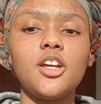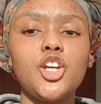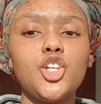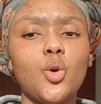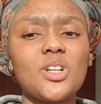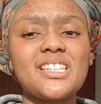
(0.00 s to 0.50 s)

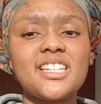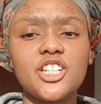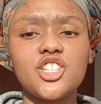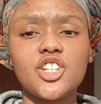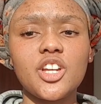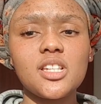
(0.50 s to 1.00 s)
your
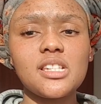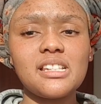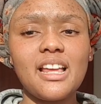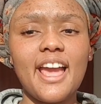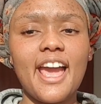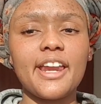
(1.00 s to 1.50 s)
teachers
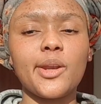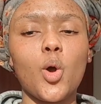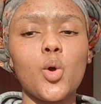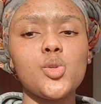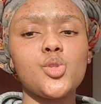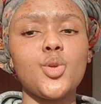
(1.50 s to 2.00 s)
and
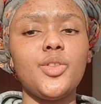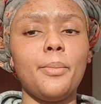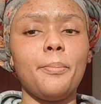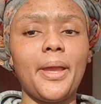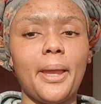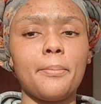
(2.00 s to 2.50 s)
also the
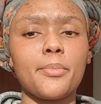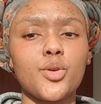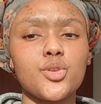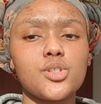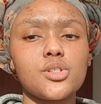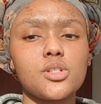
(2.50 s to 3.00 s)

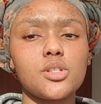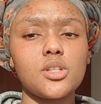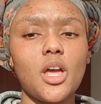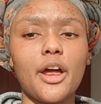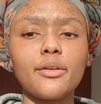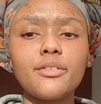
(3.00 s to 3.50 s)
papers.
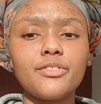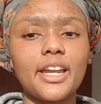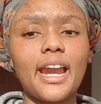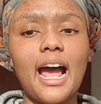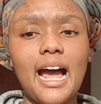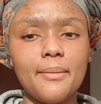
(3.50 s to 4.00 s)
I don't know if
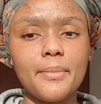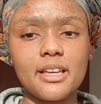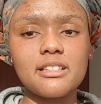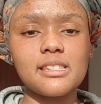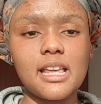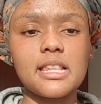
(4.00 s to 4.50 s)
that
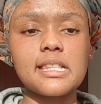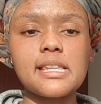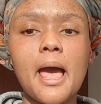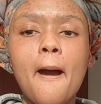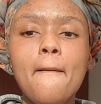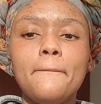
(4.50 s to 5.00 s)
makes sense,
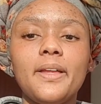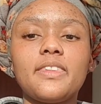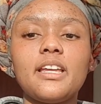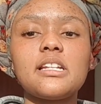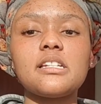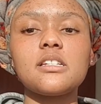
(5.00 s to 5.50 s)
but
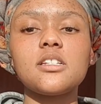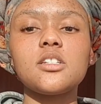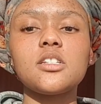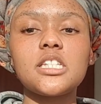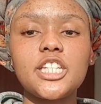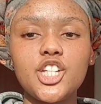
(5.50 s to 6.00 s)
then
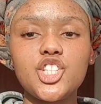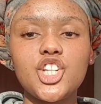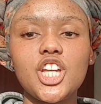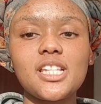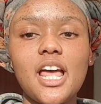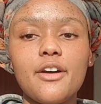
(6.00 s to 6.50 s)

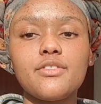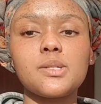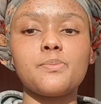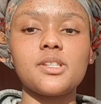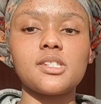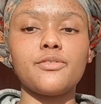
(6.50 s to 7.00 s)
teachers have a
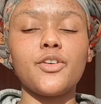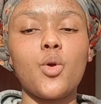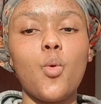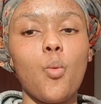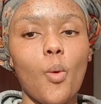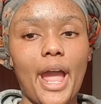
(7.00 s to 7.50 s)
specific
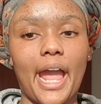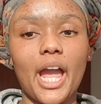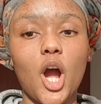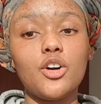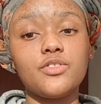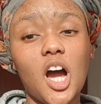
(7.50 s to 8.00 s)
way
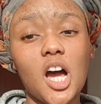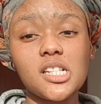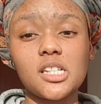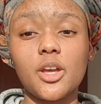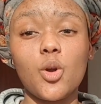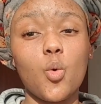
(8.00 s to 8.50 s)
of
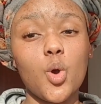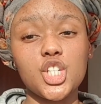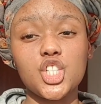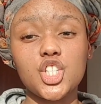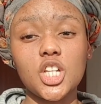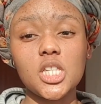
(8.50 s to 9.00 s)
asking
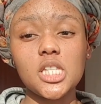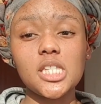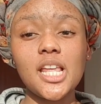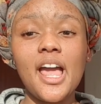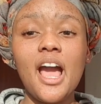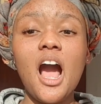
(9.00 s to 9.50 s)

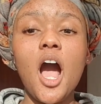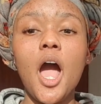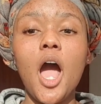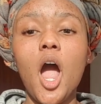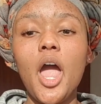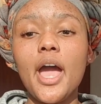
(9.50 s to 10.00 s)
questions
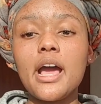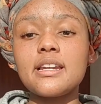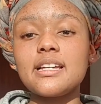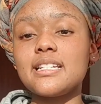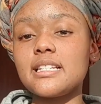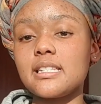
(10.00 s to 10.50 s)
and
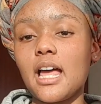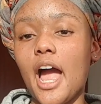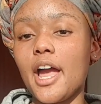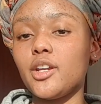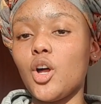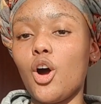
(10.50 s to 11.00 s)
a
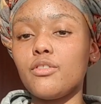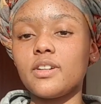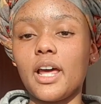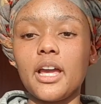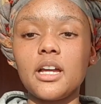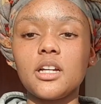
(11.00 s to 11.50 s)
design of
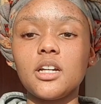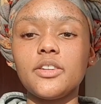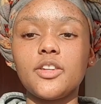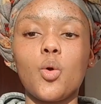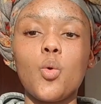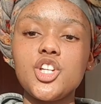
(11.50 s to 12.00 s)
like
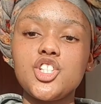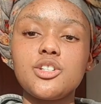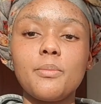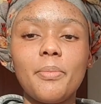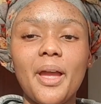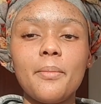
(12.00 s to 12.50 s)
the
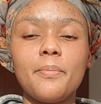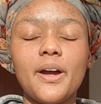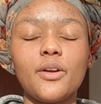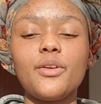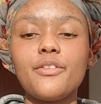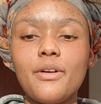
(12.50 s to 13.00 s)
question paper.
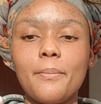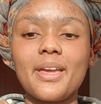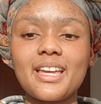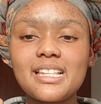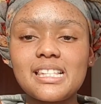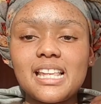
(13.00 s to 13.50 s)
I don't know if I'm
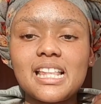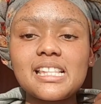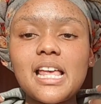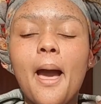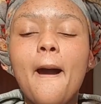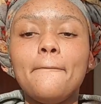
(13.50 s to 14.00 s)
making sense,
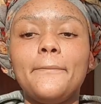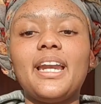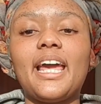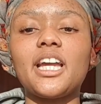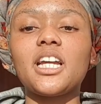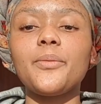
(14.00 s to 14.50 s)
but
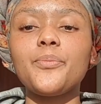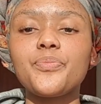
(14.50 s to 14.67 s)
like